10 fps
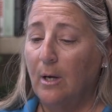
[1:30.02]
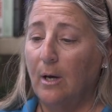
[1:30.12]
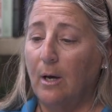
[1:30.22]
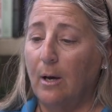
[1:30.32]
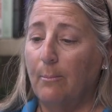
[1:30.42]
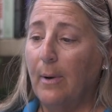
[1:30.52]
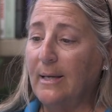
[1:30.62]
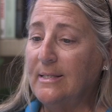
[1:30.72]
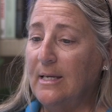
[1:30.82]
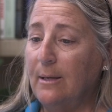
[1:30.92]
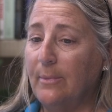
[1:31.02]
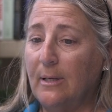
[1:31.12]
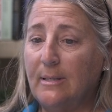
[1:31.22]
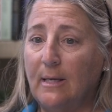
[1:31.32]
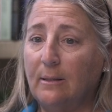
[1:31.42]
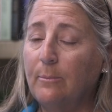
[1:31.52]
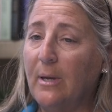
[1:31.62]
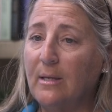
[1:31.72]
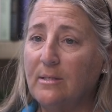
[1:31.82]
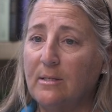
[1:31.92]
My team, on a daily
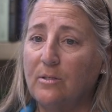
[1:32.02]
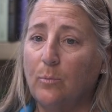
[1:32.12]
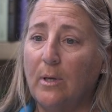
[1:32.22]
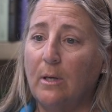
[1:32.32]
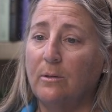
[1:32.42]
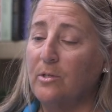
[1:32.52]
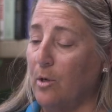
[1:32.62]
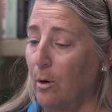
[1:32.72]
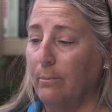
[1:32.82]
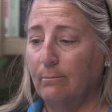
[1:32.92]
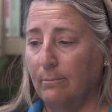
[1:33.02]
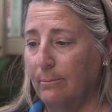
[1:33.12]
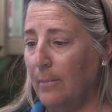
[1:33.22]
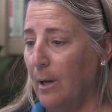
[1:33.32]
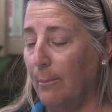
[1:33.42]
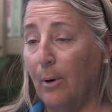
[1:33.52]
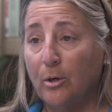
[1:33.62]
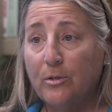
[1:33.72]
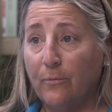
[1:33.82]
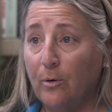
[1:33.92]
basis, we start
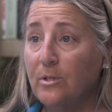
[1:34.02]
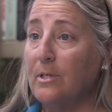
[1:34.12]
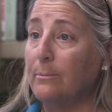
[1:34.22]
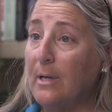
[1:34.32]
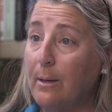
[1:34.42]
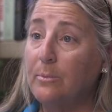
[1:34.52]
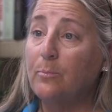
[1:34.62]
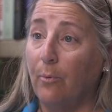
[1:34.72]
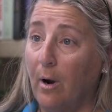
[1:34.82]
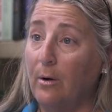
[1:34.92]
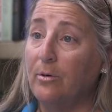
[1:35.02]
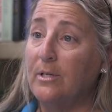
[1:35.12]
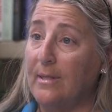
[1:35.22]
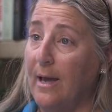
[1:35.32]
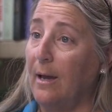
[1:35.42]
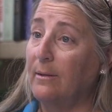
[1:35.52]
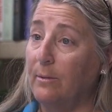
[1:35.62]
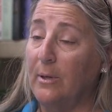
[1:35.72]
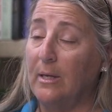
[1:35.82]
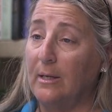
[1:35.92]
March 1st, sometimes prior to that, at
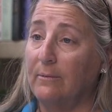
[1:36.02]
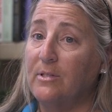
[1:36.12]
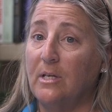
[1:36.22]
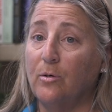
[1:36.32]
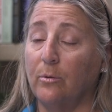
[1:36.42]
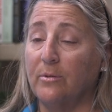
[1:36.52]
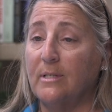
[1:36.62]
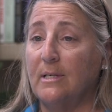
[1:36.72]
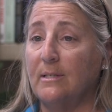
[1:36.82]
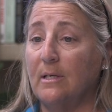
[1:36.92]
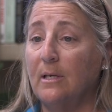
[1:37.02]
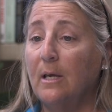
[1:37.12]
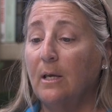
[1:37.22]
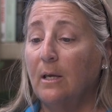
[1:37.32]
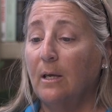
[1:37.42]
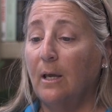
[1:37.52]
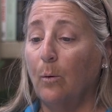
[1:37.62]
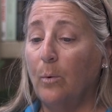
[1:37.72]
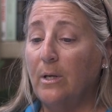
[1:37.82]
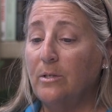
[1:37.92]
the beginning of sea turtle season,
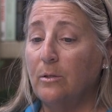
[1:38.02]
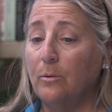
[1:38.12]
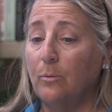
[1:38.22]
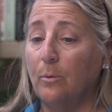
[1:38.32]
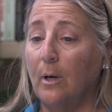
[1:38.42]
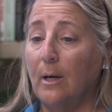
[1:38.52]
and we do